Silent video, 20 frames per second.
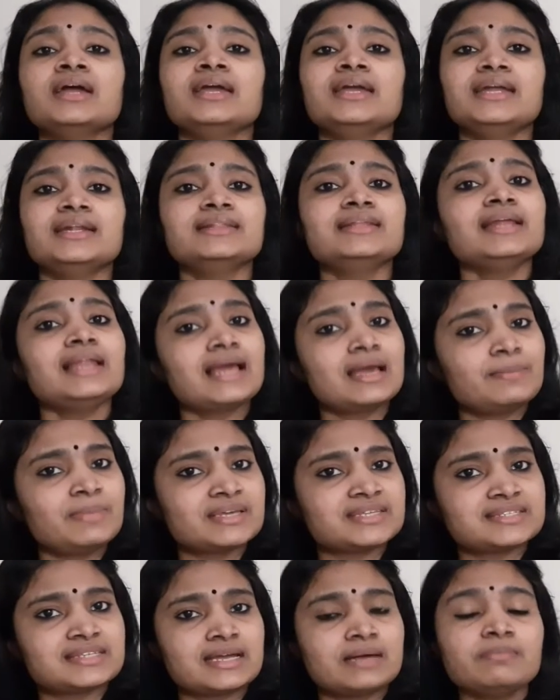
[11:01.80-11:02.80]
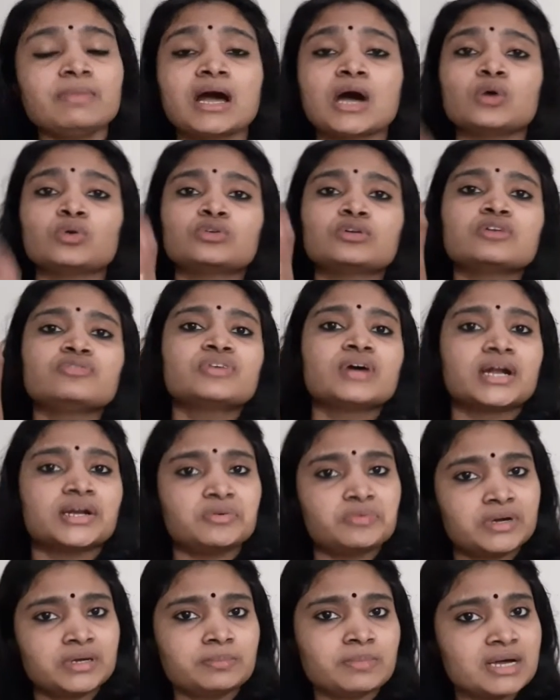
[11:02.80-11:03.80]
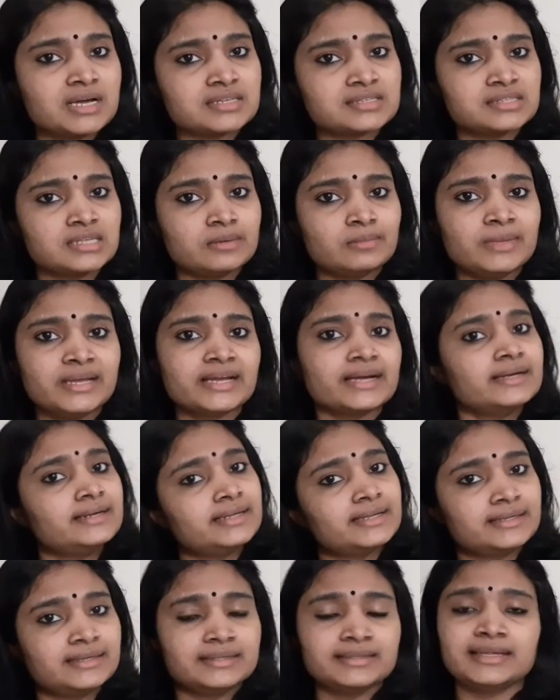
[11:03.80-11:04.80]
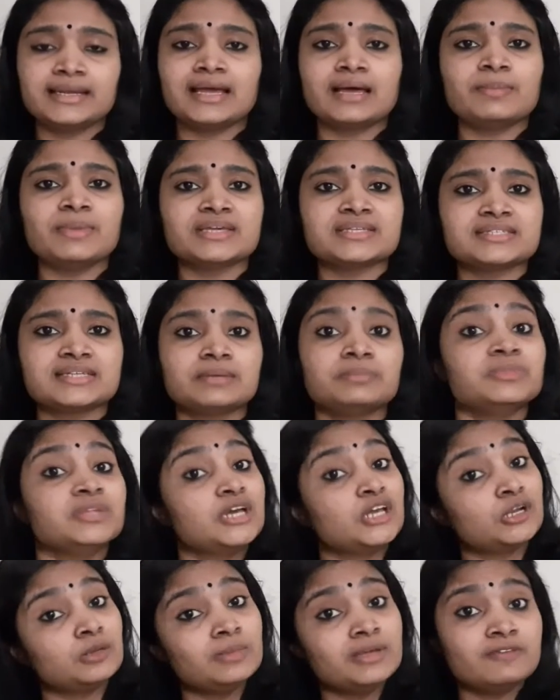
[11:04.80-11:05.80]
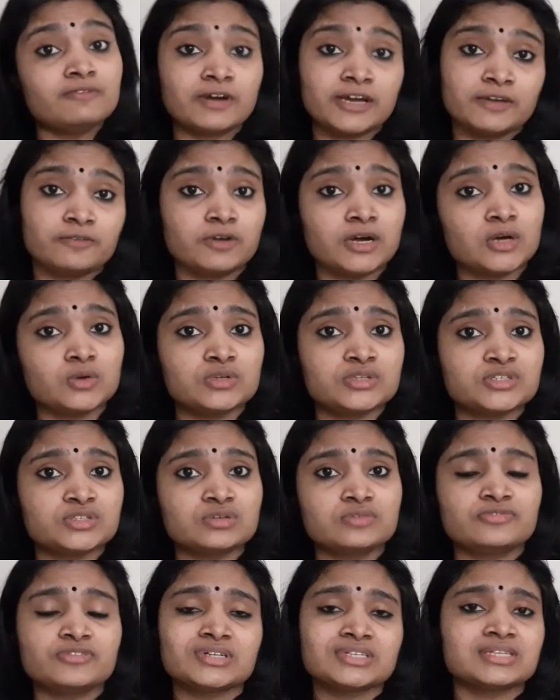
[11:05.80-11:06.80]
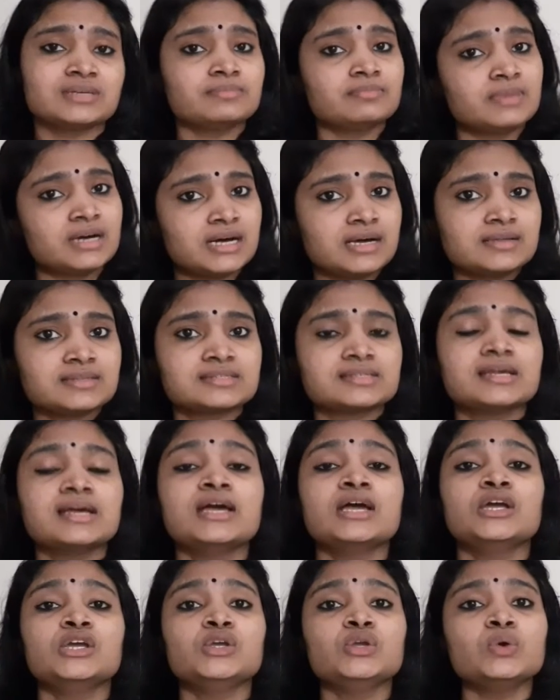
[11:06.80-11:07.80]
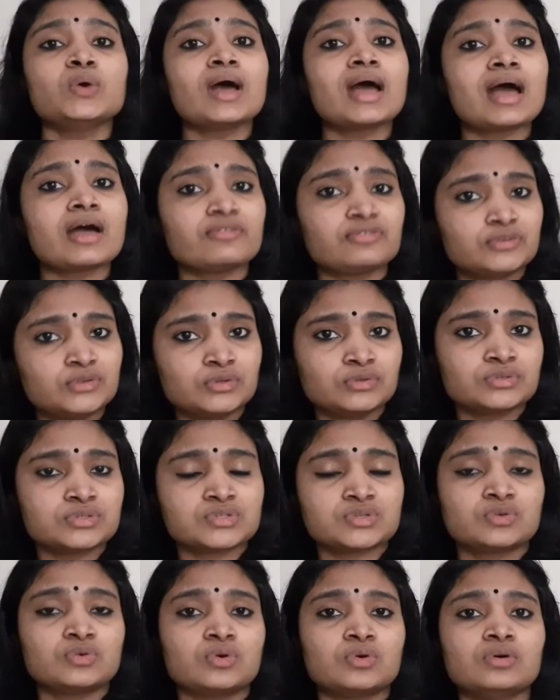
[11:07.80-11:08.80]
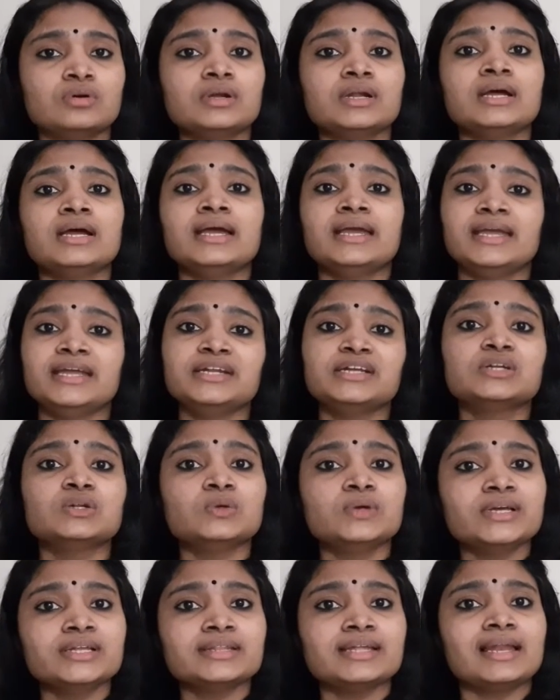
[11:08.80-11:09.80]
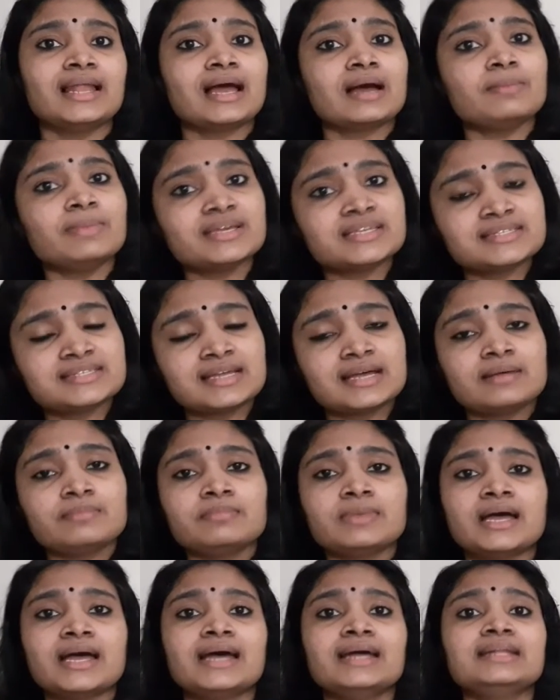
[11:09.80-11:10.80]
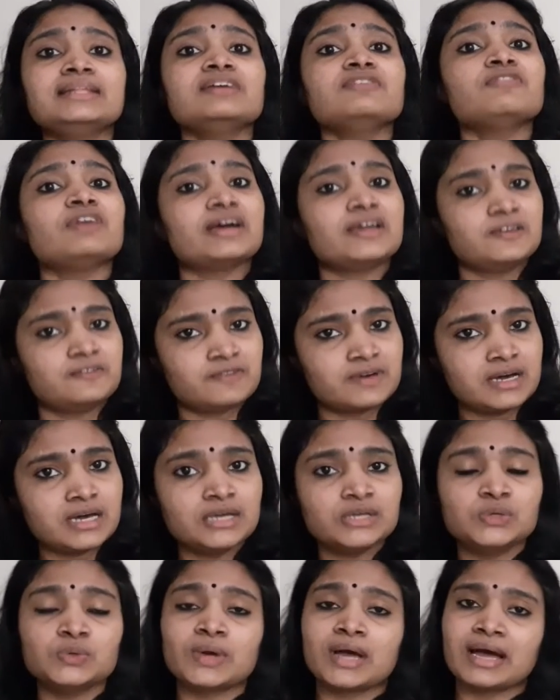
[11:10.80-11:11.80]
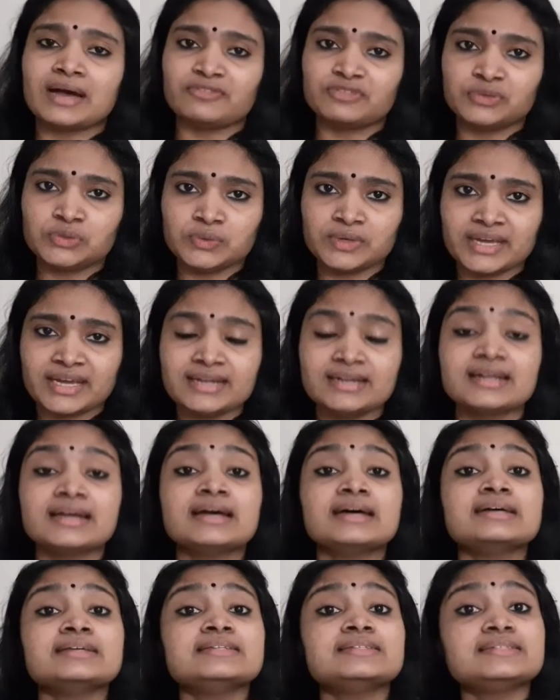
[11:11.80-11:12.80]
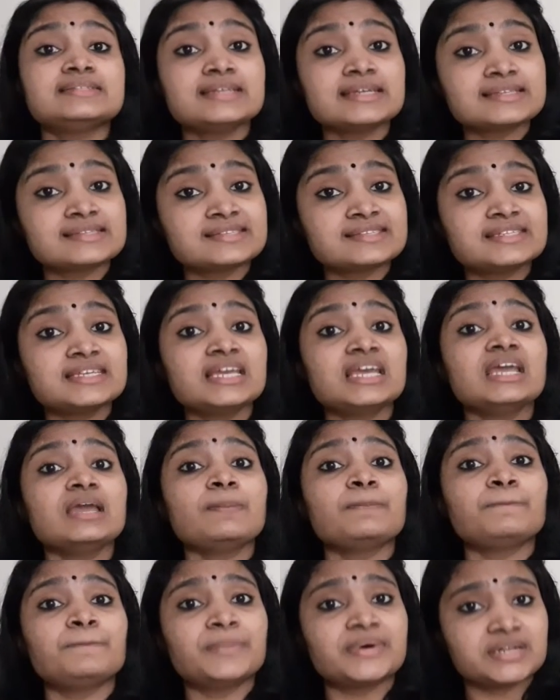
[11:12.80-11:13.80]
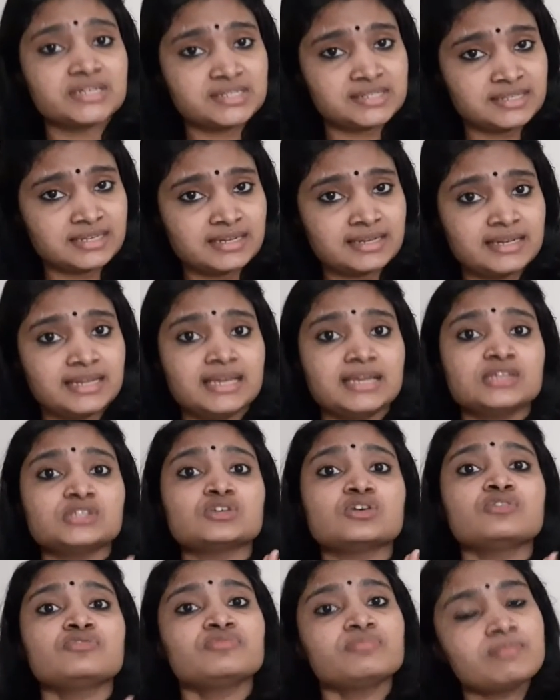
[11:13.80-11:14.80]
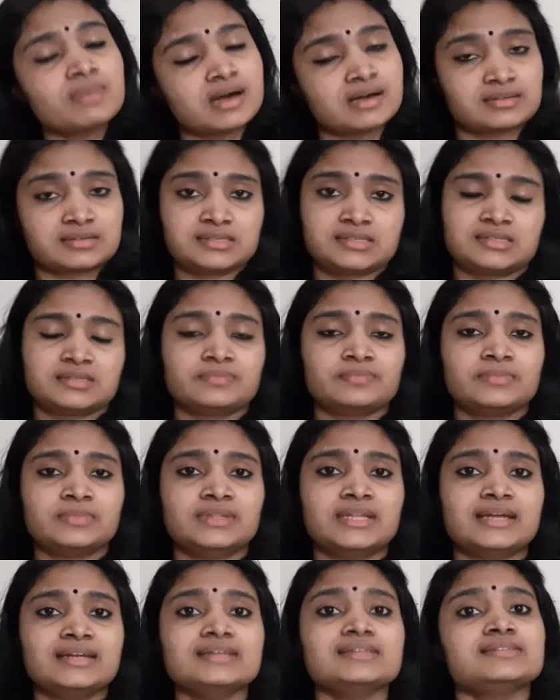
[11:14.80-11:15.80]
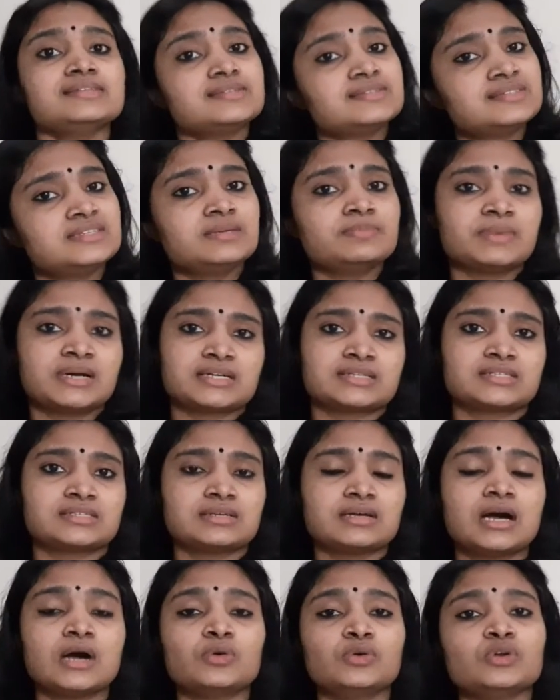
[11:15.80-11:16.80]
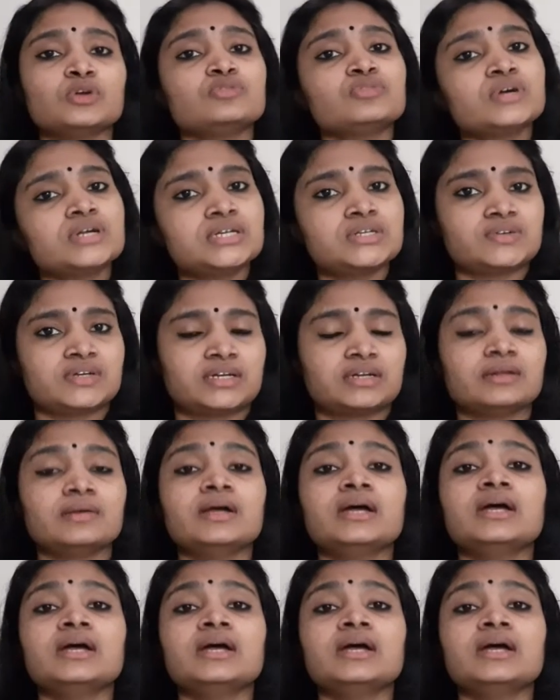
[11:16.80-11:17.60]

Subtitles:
In the lab exam, out of 100 marks, they will be conducting the lab exam. There will be viva also for some marks. You have to score, including the lab exam and the viva, you have to get 60% of marks. That is 60 marks out of 100.